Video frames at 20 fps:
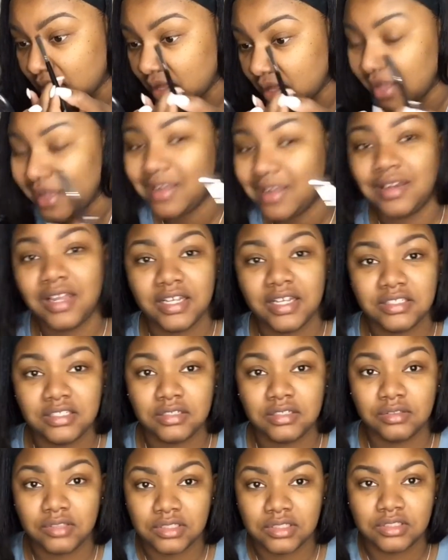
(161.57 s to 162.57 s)
I like to do
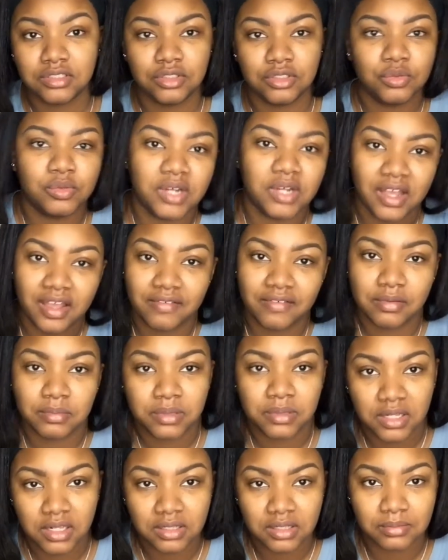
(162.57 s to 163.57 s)
this too when I haven't
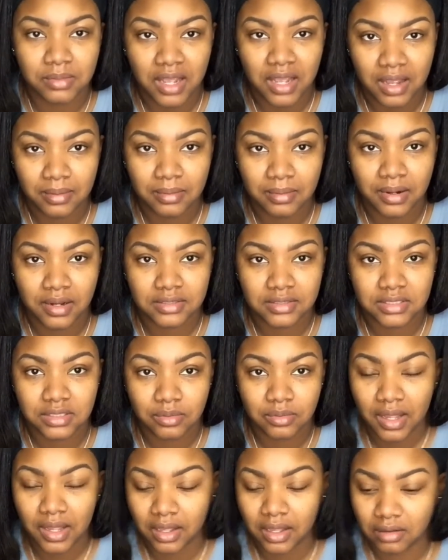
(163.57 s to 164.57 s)
plucked my eyebrows in a
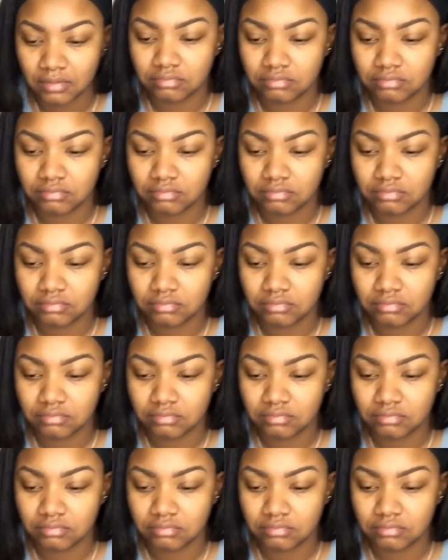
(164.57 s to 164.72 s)
while.